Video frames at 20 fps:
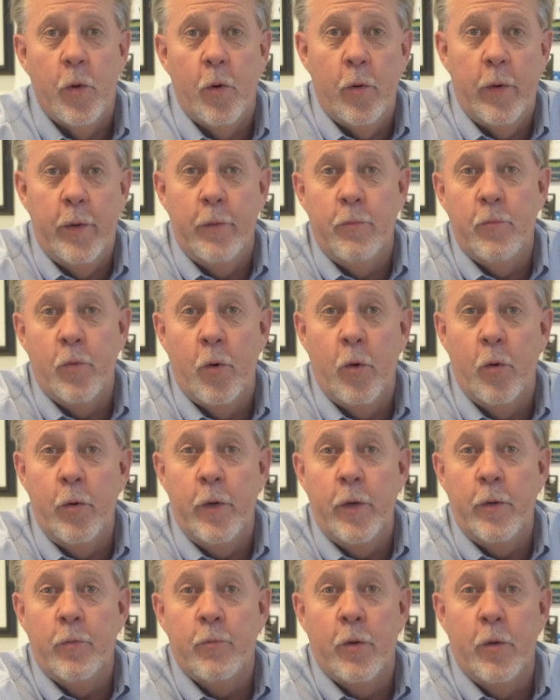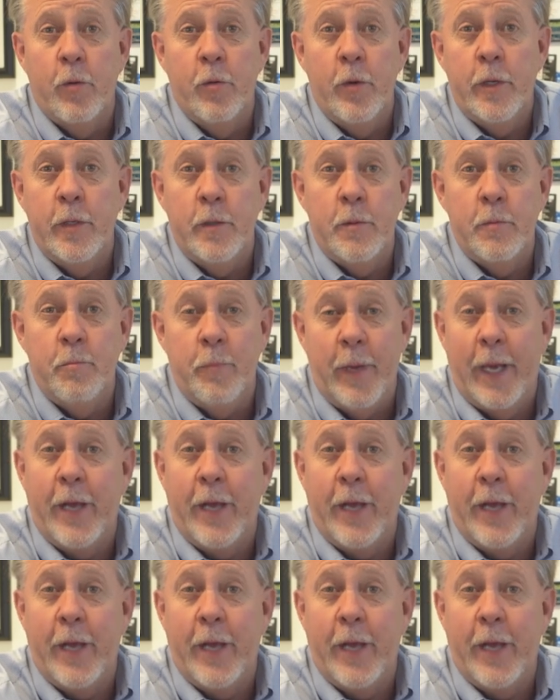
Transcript: Rolling, rolling, rolling.